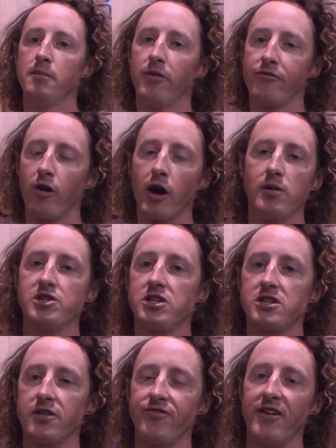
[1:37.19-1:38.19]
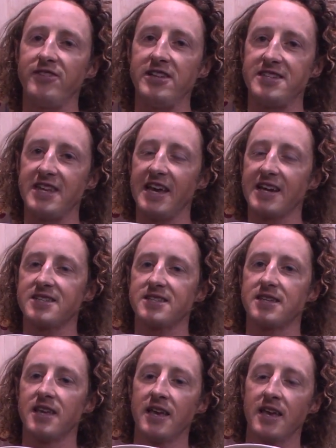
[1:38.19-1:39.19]
Before it was just a
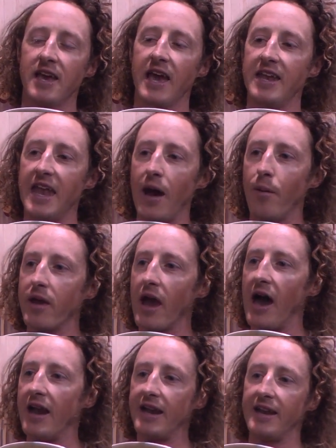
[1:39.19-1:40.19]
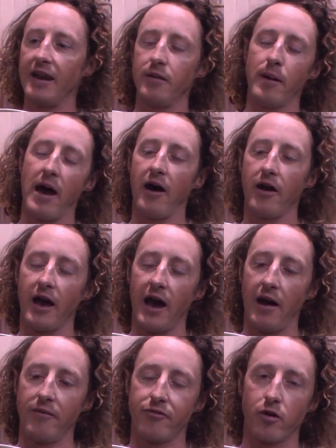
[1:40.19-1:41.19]
56, and now we got it in about
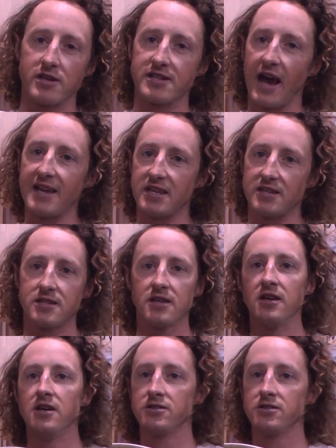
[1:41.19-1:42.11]
four sizes.